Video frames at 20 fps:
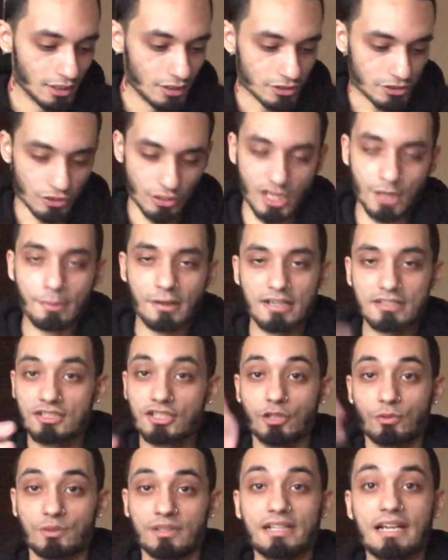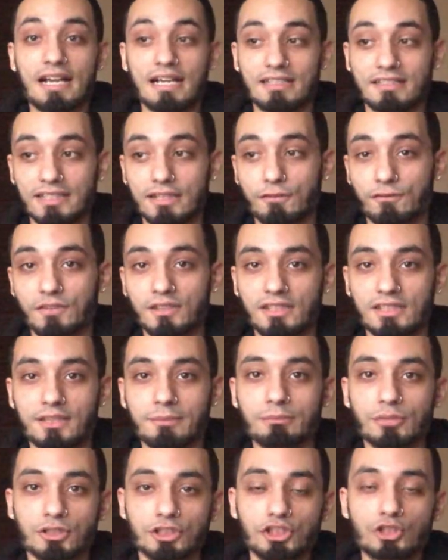So everybody's gonna react differently,
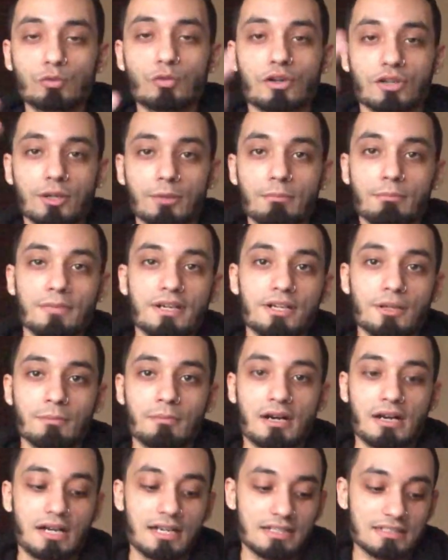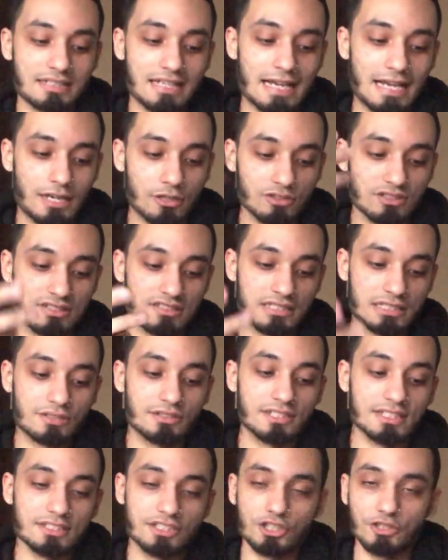but you want to minimize how
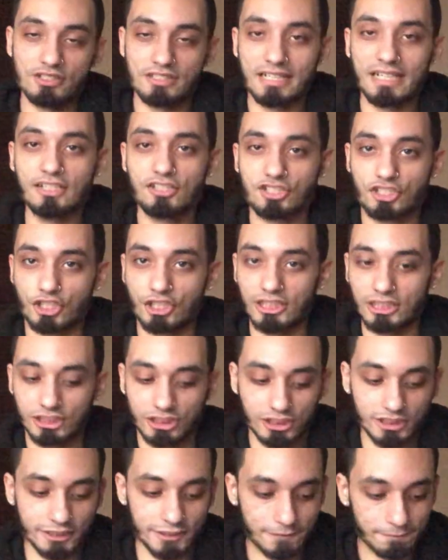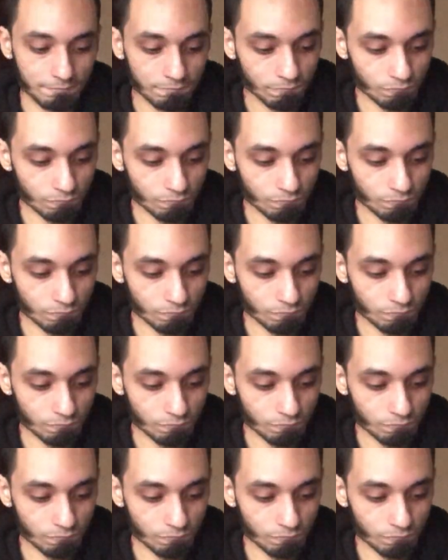serious you take certain shit.